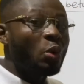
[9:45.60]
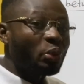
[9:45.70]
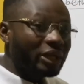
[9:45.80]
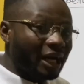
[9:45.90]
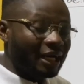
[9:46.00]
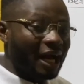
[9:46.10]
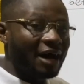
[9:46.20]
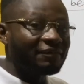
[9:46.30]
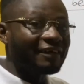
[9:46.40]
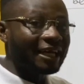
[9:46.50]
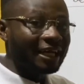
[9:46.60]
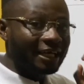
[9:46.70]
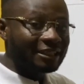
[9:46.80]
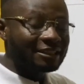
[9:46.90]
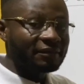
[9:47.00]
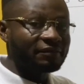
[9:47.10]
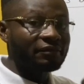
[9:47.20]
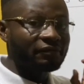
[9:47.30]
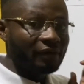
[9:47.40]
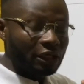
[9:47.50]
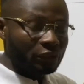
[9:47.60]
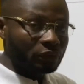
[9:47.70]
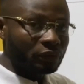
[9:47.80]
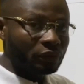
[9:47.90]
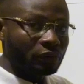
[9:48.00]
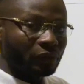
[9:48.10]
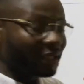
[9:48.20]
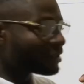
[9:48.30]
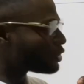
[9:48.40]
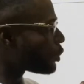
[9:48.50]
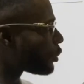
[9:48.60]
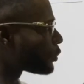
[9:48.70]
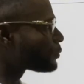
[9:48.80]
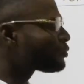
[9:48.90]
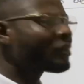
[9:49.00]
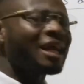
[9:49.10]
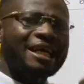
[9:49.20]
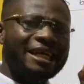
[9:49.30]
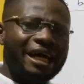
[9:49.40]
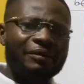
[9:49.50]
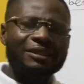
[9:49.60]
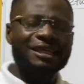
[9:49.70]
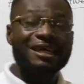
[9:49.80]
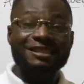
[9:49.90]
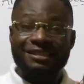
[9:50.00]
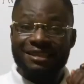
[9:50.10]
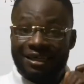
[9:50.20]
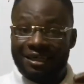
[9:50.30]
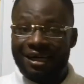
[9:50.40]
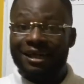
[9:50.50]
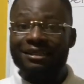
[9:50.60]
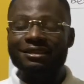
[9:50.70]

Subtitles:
we can have a negative value, right? So there is a standard